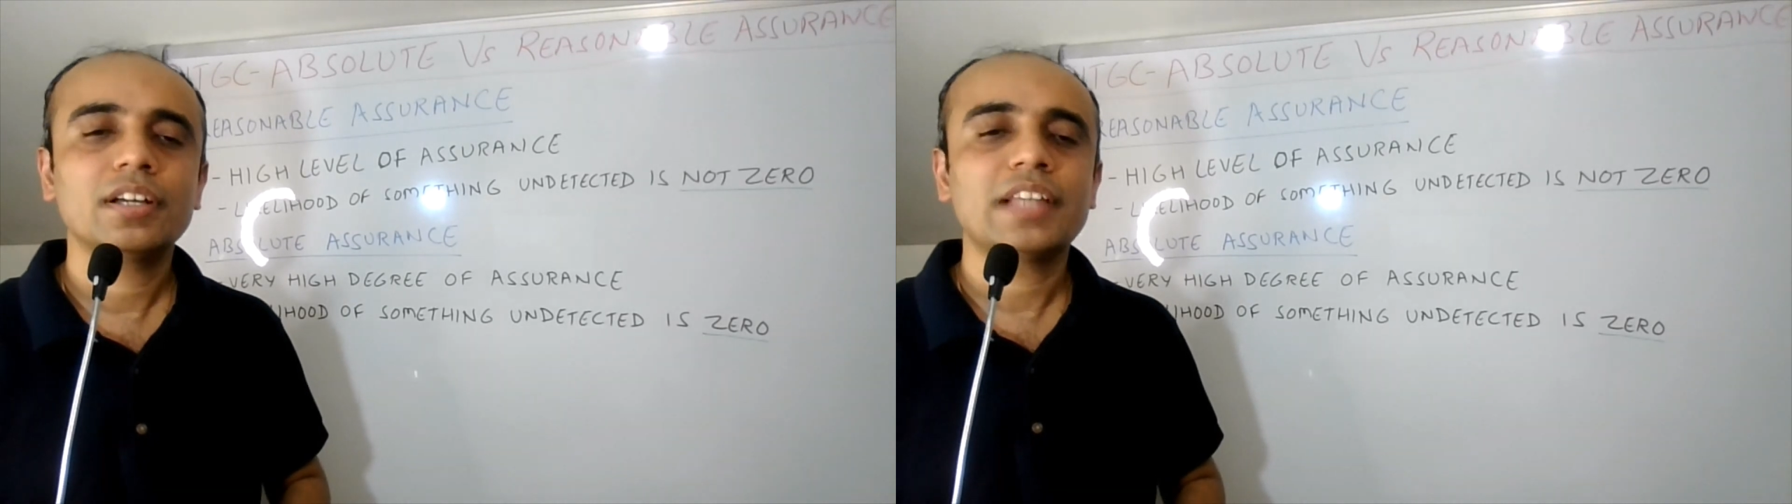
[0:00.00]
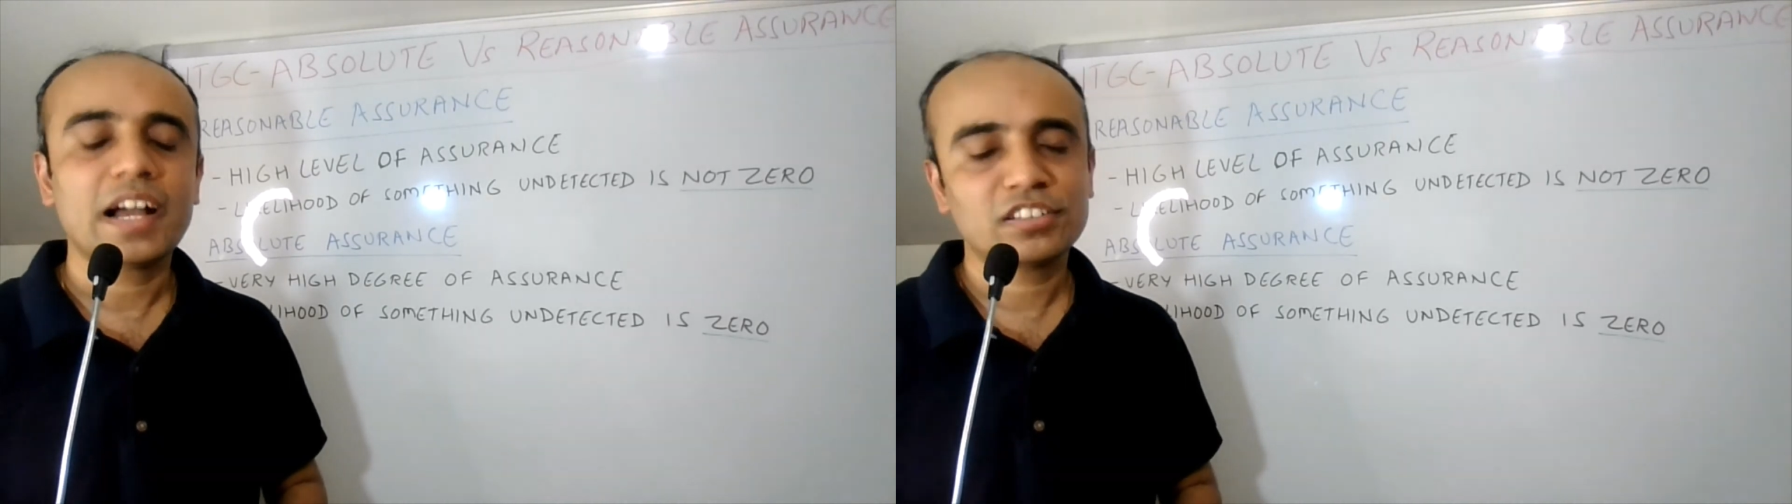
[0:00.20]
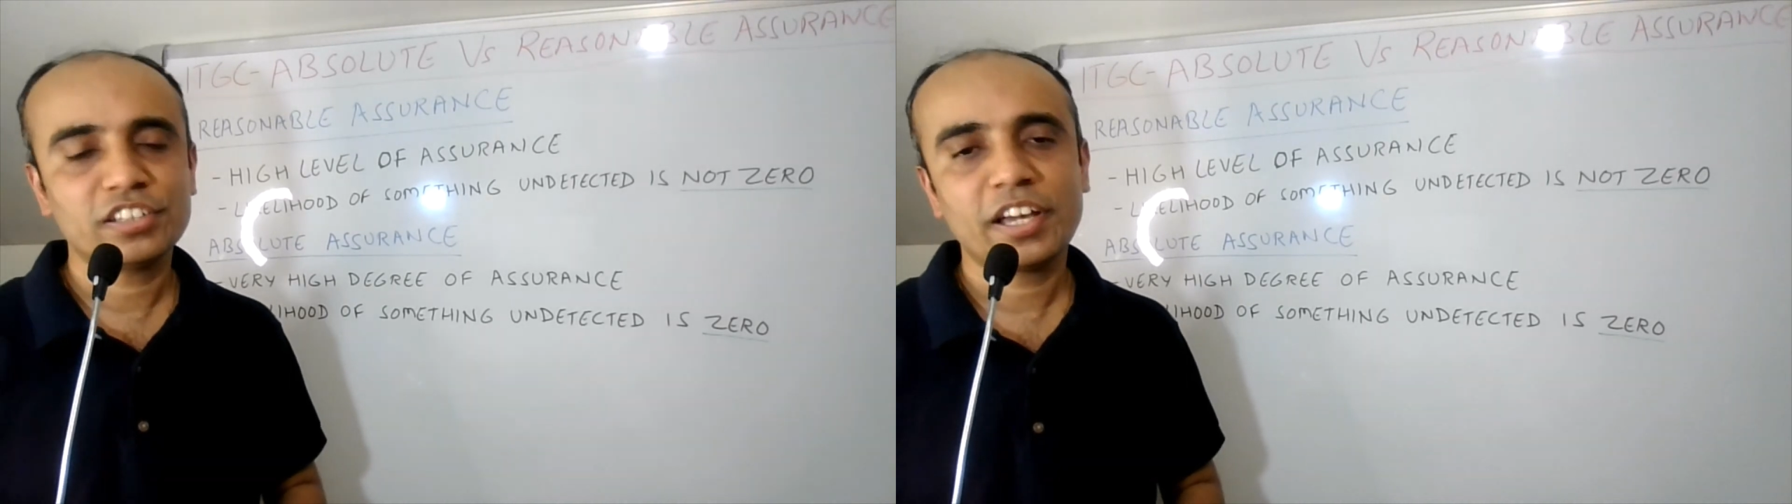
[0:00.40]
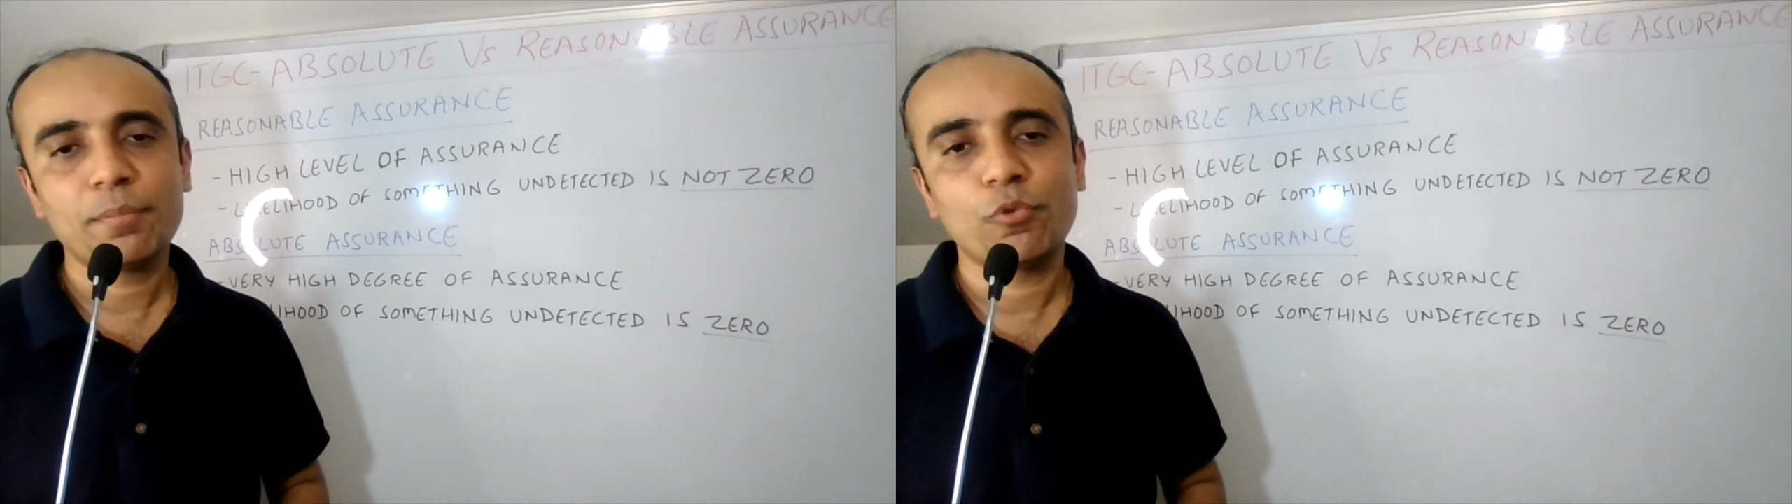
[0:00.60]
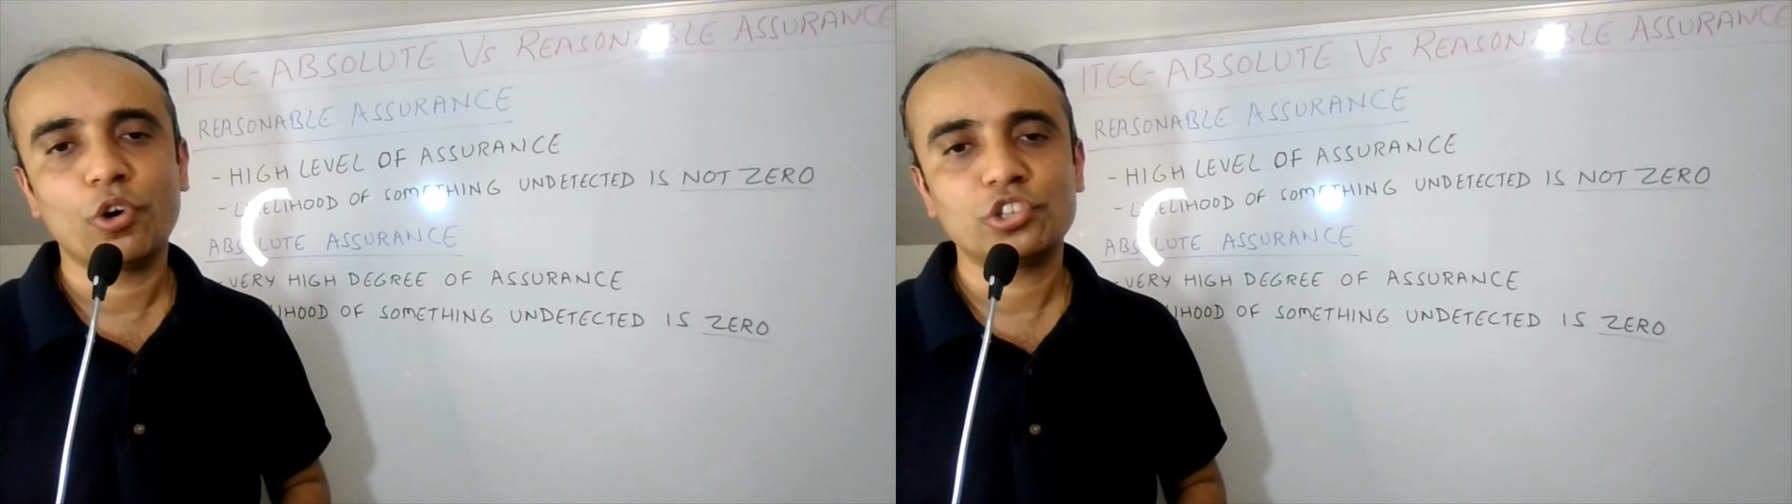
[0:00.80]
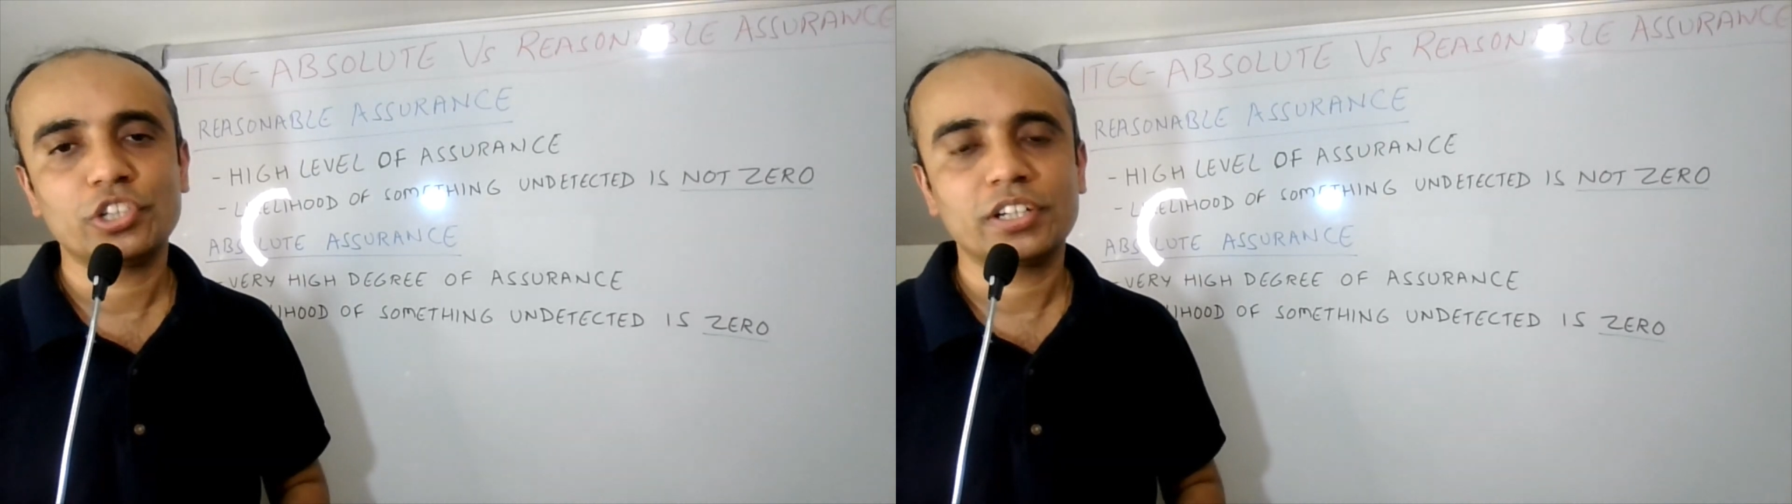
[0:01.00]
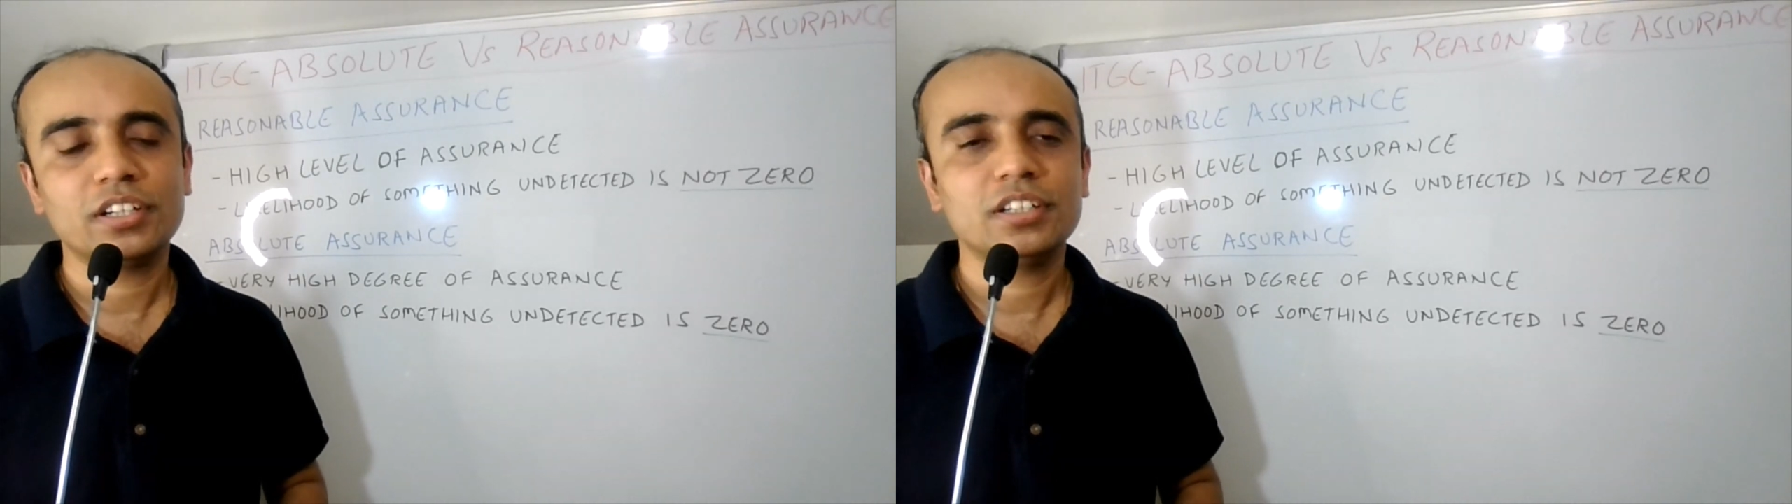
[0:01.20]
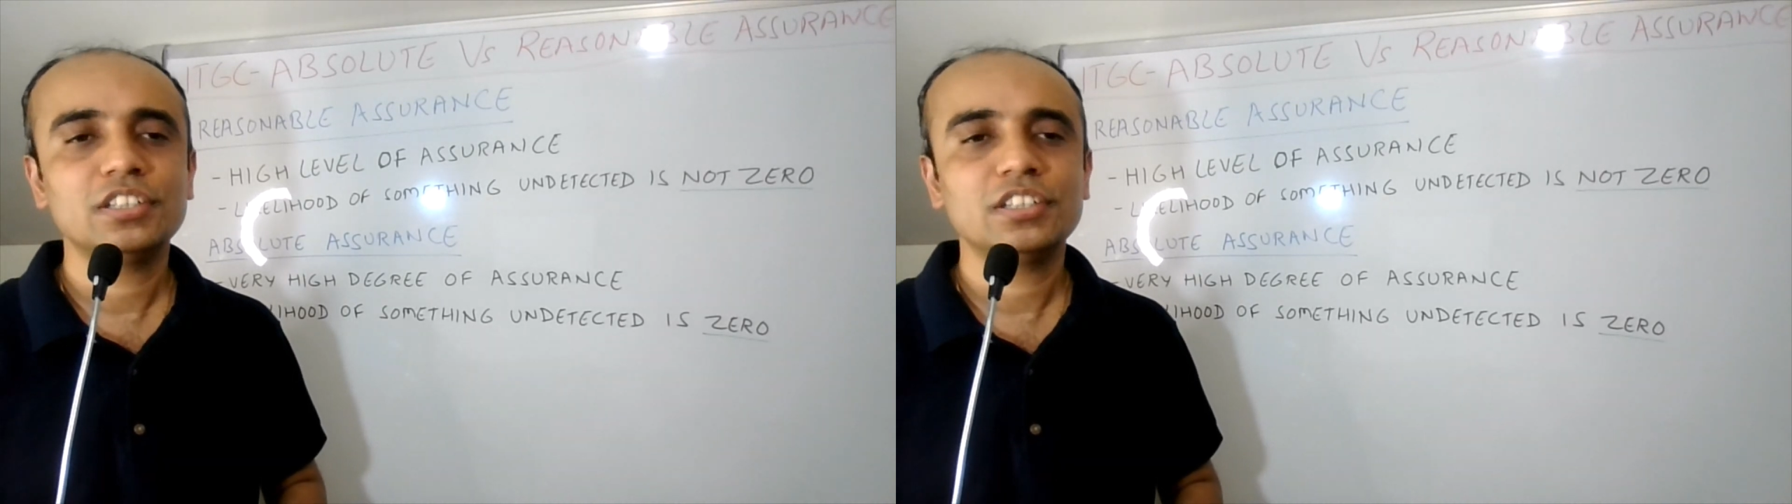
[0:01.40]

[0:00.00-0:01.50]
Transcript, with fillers: Thanks and keep watching.